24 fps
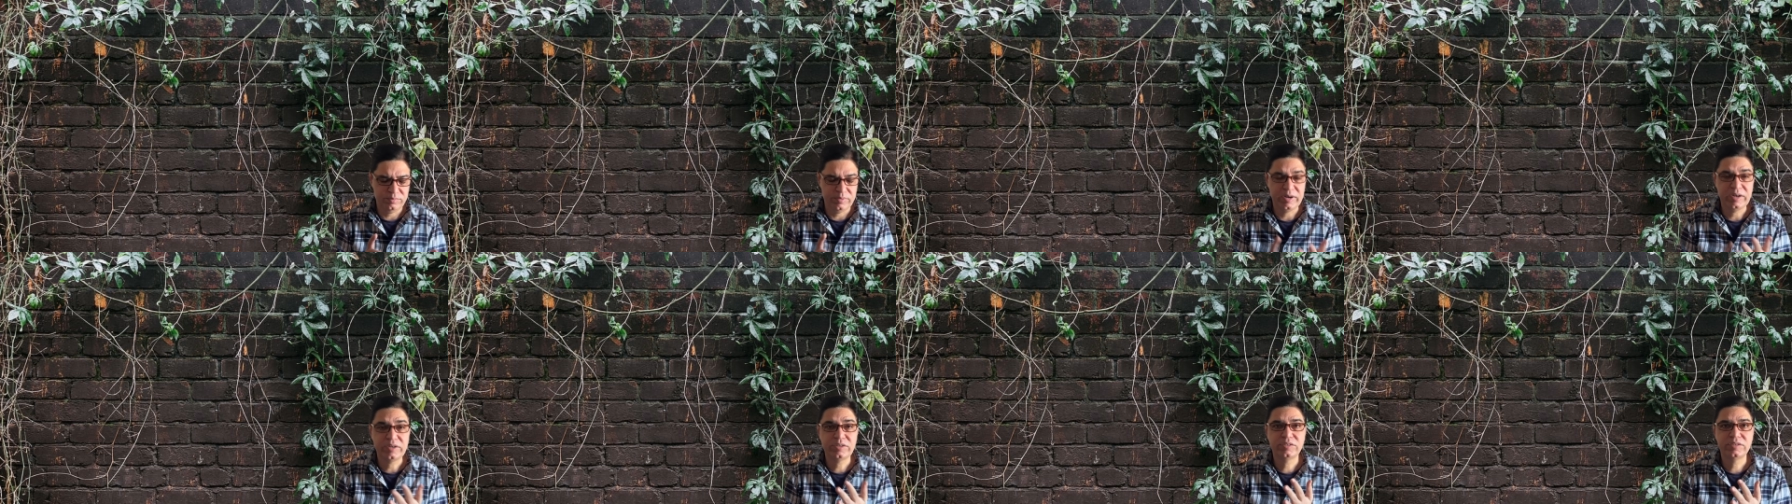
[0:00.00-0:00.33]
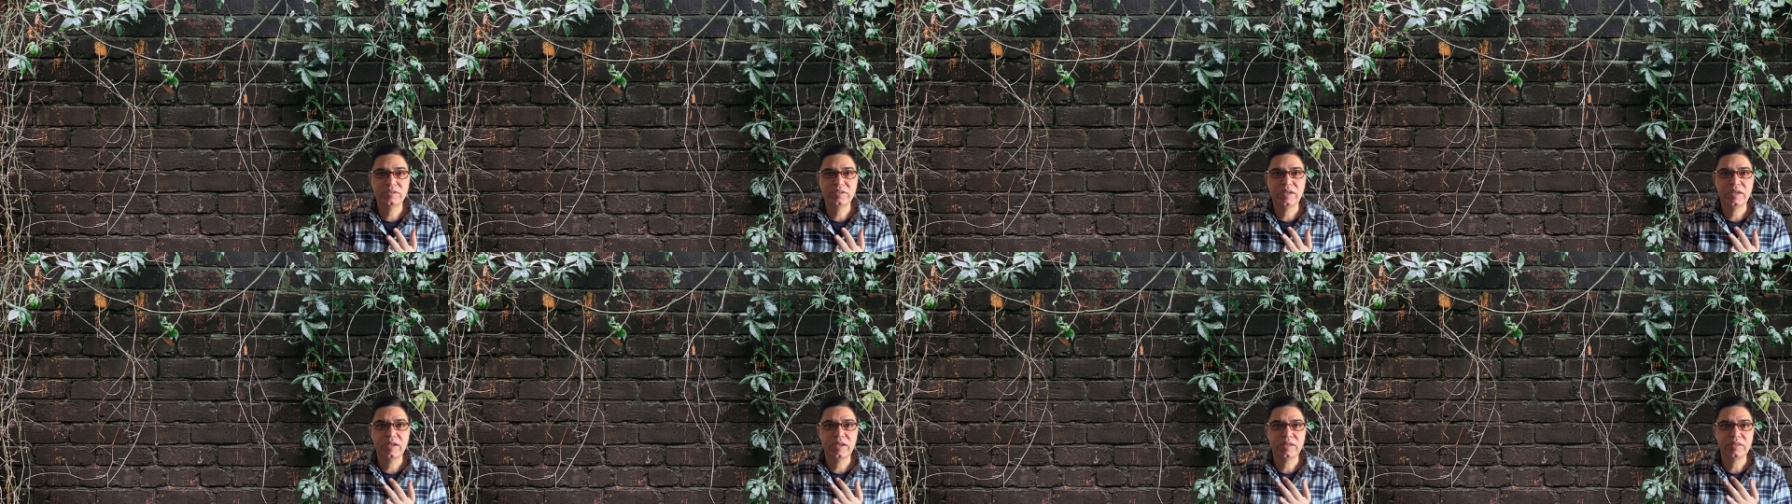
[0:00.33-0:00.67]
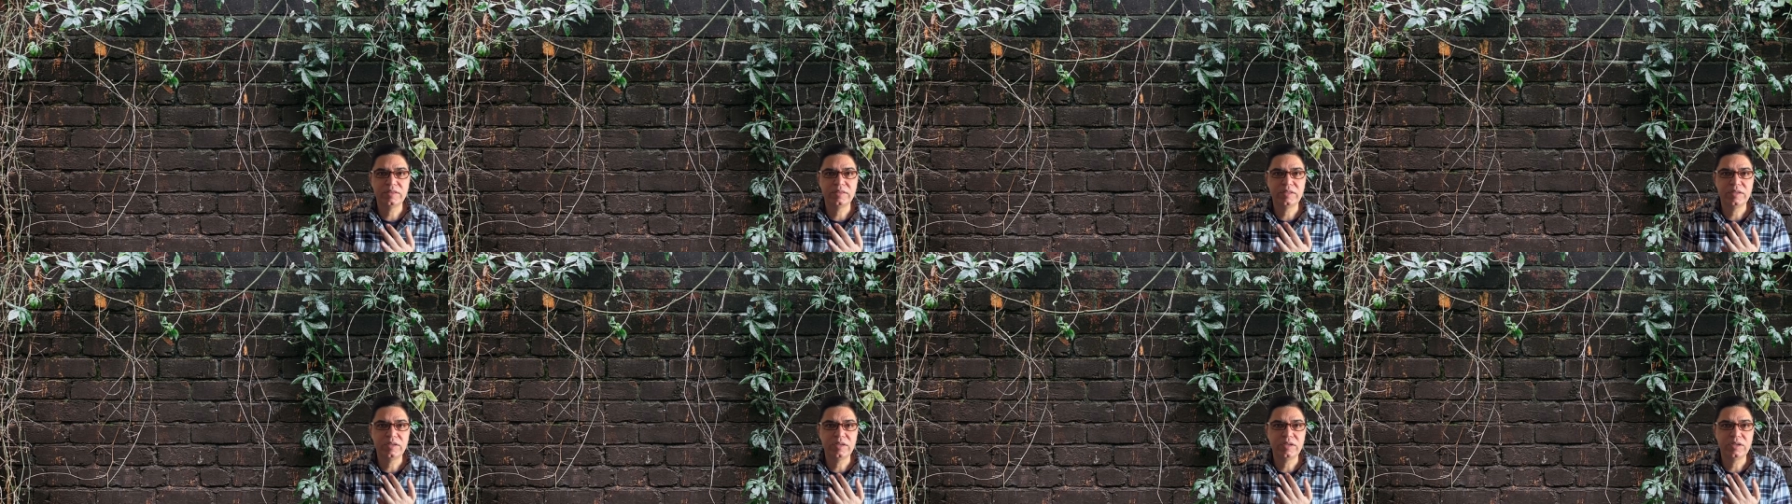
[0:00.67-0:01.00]
let's say,
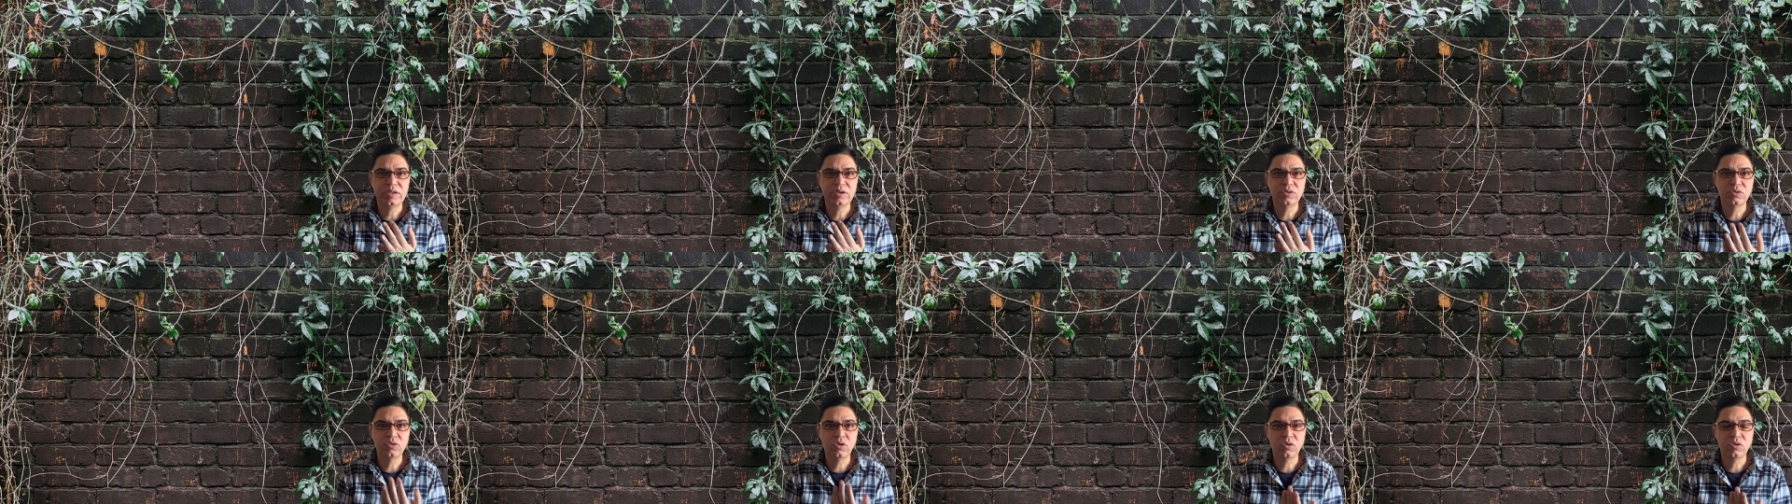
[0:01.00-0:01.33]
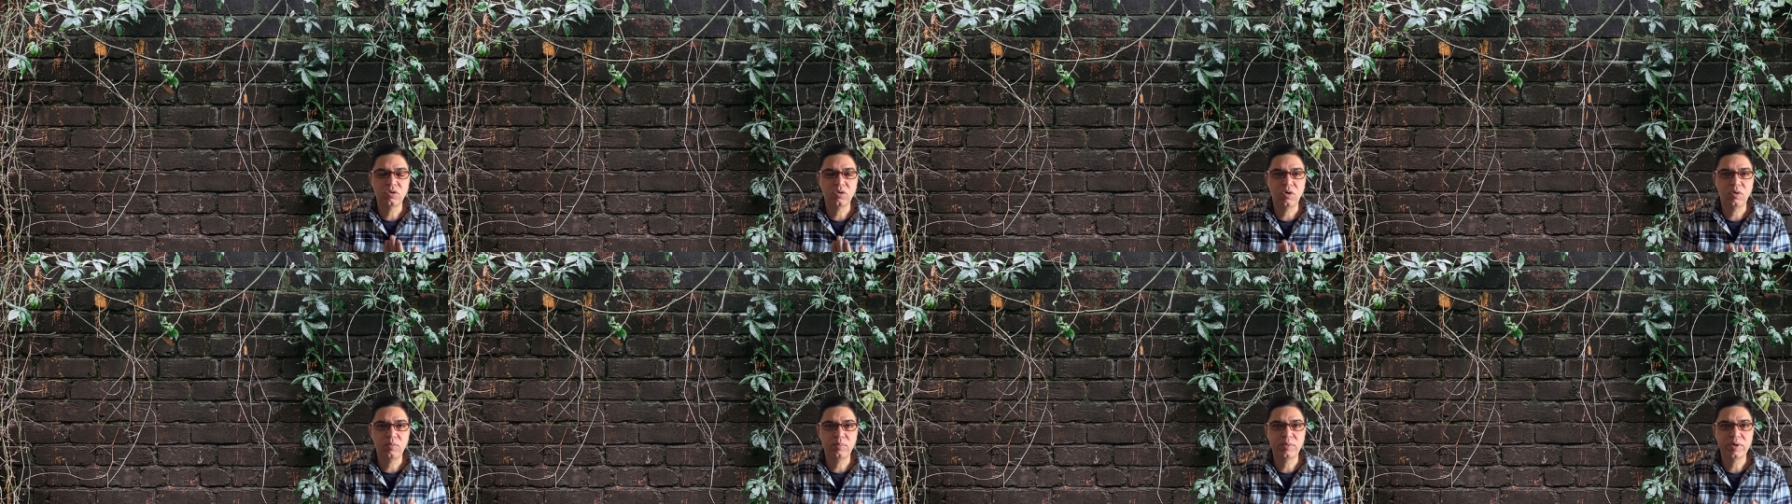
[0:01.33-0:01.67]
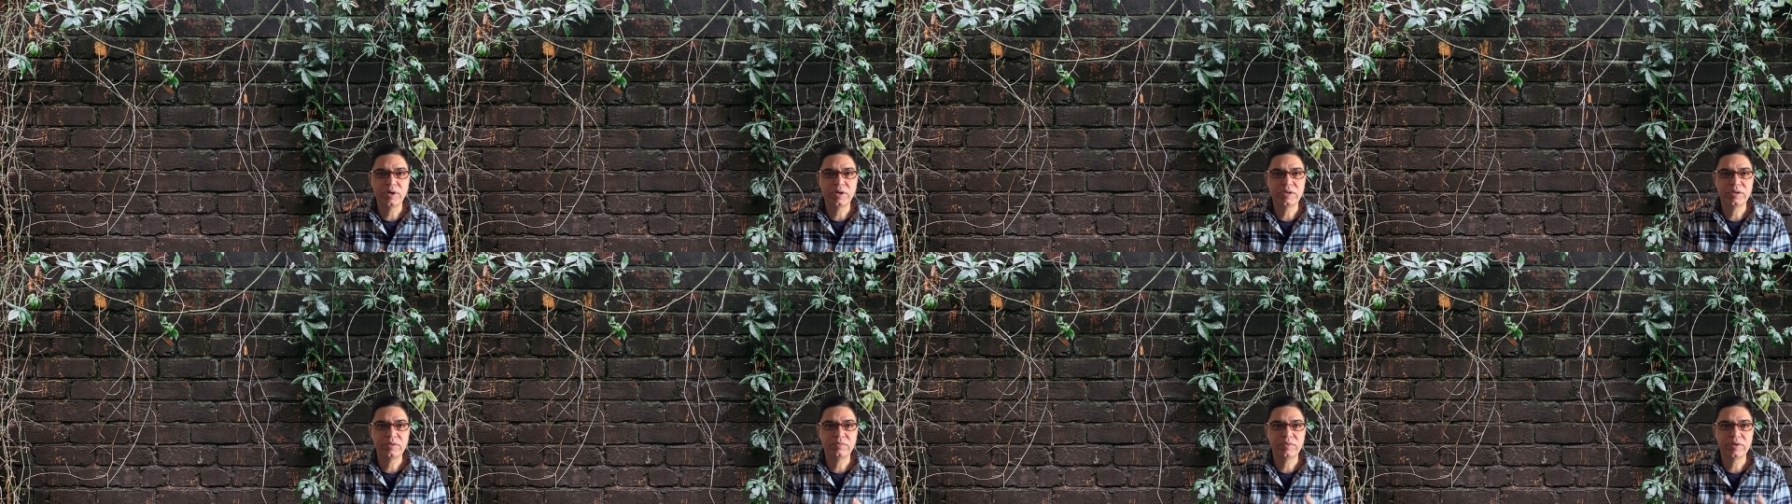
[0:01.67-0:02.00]
the
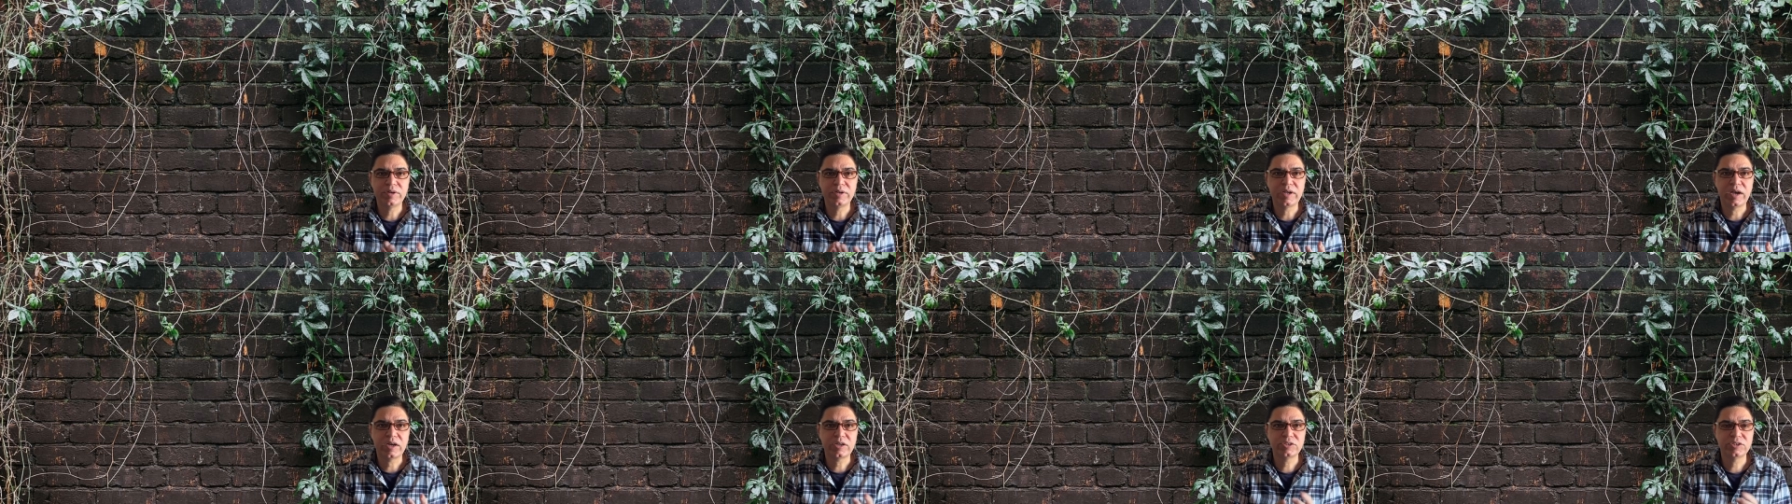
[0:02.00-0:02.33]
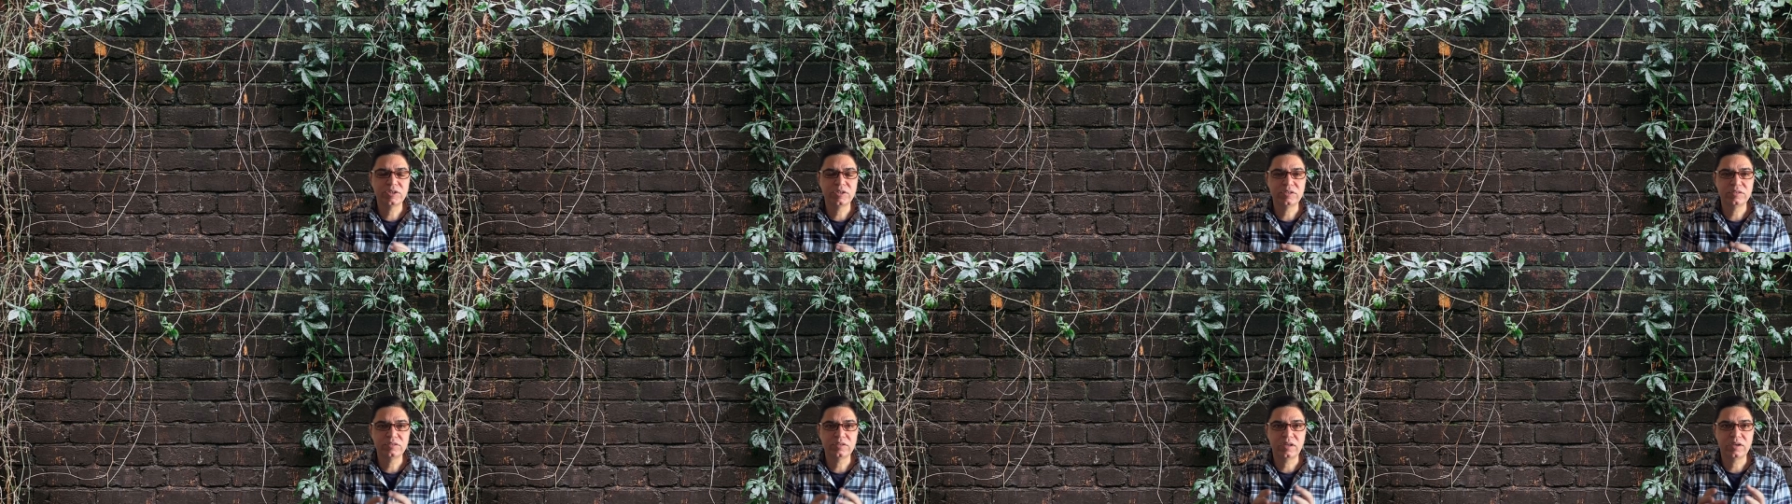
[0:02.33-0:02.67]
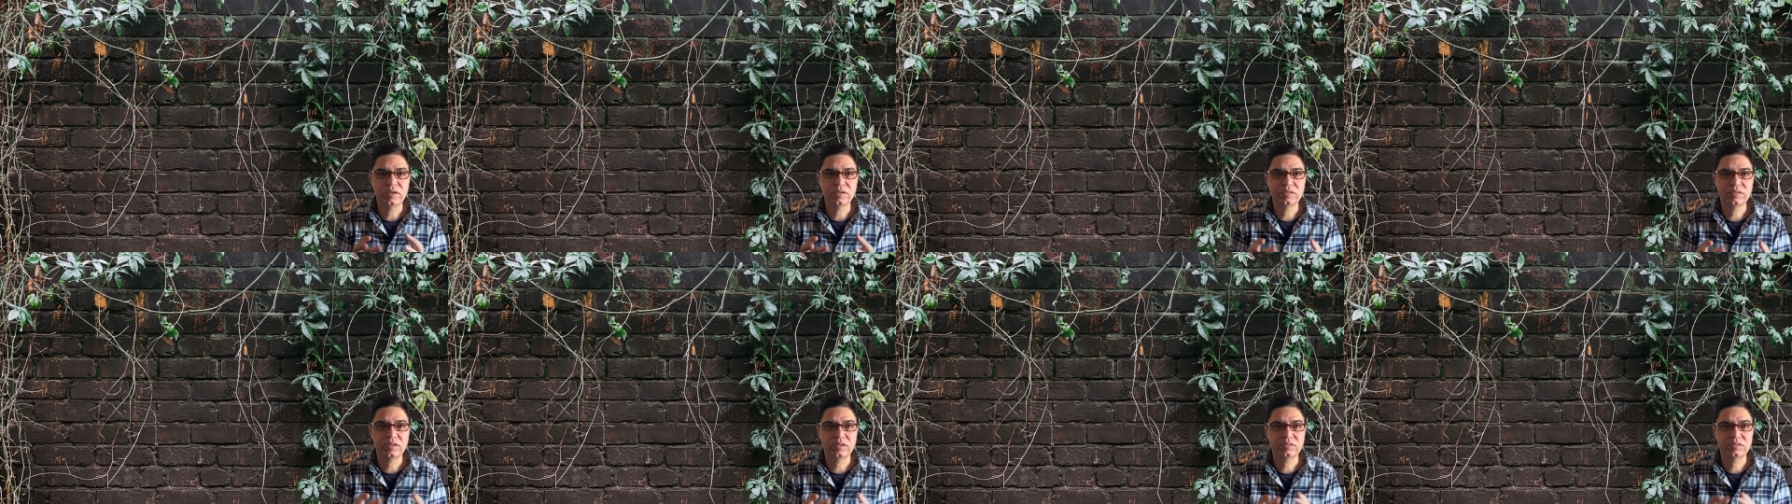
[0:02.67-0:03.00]
non-operative reduction is
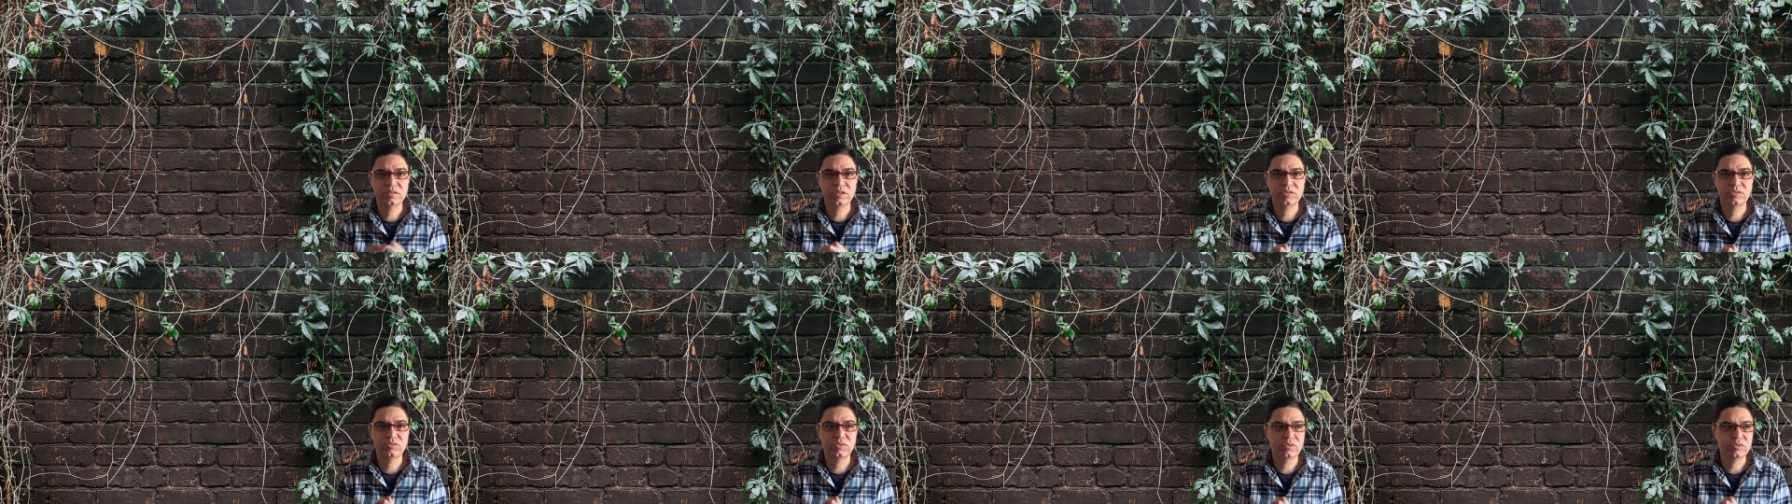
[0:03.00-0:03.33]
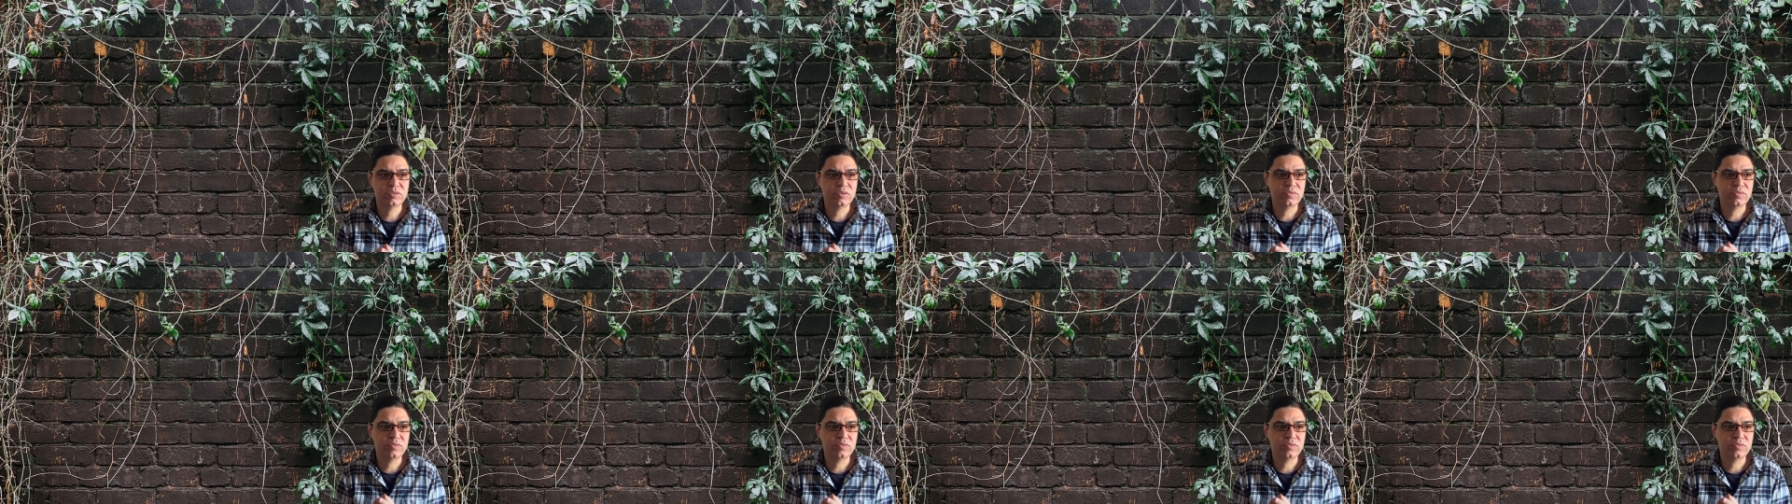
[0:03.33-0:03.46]
unsuccessful.